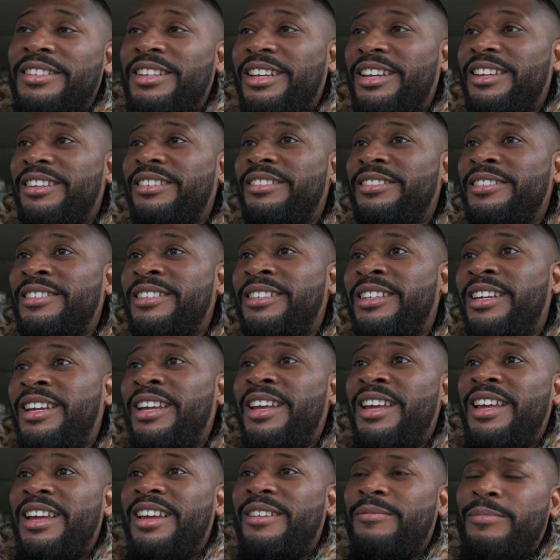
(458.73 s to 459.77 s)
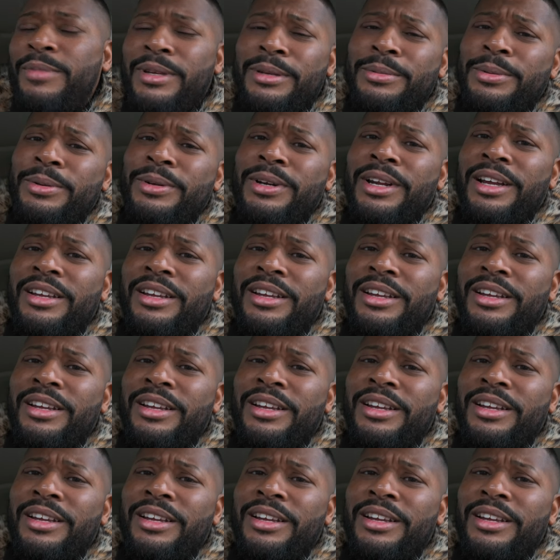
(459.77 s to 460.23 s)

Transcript: And people